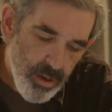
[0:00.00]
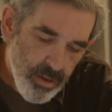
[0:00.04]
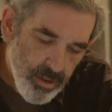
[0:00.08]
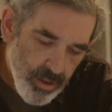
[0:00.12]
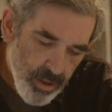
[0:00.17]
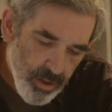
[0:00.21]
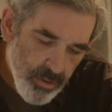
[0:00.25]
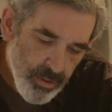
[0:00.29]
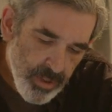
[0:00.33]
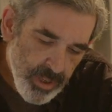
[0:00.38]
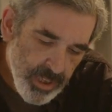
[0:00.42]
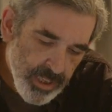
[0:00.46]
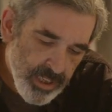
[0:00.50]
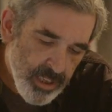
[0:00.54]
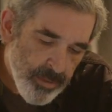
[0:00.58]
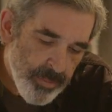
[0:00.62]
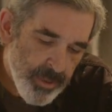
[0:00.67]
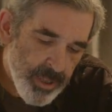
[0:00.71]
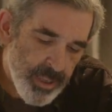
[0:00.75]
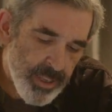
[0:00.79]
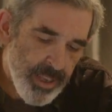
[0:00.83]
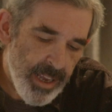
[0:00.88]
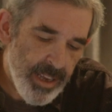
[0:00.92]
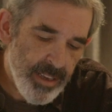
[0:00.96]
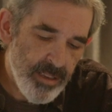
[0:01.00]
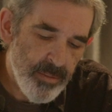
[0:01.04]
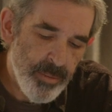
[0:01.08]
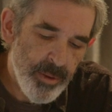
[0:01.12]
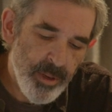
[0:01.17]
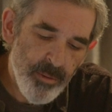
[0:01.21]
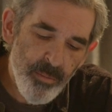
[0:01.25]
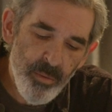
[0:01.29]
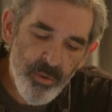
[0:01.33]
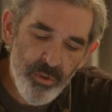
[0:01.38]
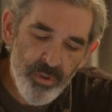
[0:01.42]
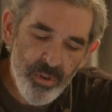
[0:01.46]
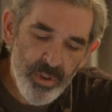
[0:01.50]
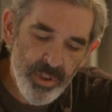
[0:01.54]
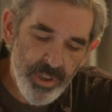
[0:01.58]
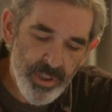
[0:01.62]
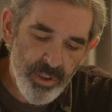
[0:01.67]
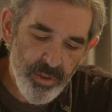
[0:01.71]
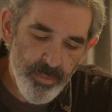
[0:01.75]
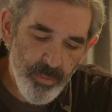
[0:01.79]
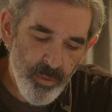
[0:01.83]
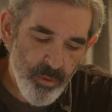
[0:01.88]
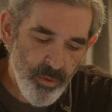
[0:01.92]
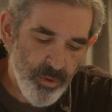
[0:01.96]
Although Elizabeth has been
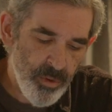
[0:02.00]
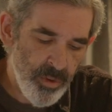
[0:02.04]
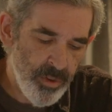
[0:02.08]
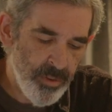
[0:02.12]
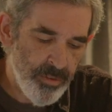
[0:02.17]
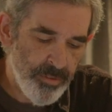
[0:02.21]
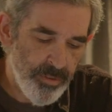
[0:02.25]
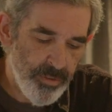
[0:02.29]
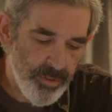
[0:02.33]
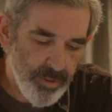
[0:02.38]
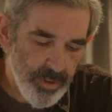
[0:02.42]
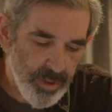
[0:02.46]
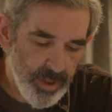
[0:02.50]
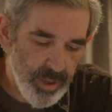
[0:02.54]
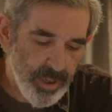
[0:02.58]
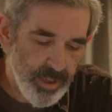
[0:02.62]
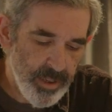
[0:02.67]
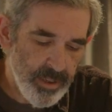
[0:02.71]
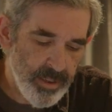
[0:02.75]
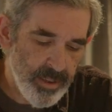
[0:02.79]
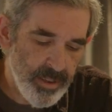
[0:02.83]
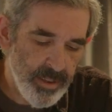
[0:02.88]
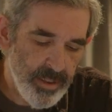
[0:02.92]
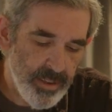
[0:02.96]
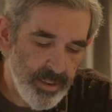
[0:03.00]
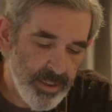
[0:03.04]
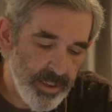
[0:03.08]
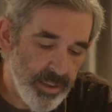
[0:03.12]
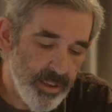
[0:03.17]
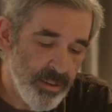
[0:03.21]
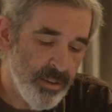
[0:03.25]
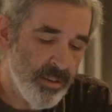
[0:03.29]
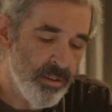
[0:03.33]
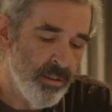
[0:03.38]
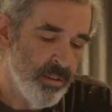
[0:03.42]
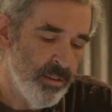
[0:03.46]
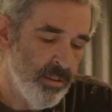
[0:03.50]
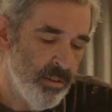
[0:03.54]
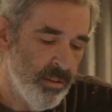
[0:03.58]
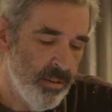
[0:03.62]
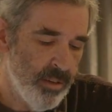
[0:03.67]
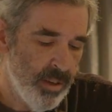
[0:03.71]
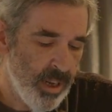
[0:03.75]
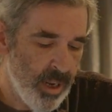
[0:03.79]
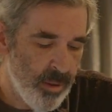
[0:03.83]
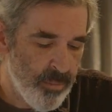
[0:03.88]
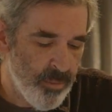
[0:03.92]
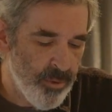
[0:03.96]
emotionally supportive and is sincere
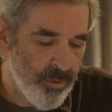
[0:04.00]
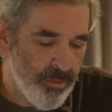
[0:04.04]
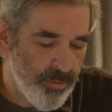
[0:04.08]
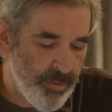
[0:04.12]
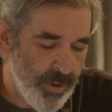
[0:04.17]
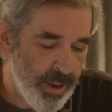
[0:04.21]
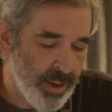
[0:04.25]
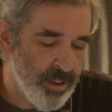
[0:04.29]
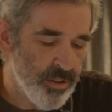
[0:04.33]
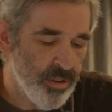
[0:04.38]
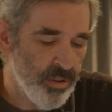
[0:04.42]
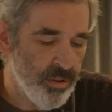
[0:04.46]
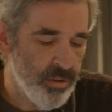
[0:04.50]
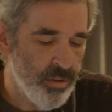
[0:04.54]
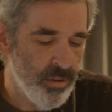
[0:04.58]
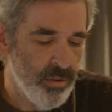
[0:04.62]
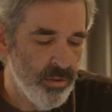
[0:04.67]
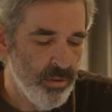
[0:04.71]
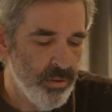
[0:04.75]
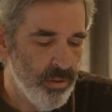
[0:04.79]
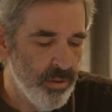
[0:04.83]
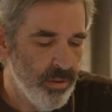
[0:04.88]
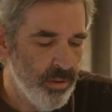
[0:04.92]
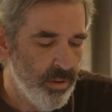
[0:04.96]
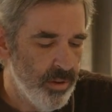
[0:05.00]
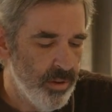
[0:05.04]
and professional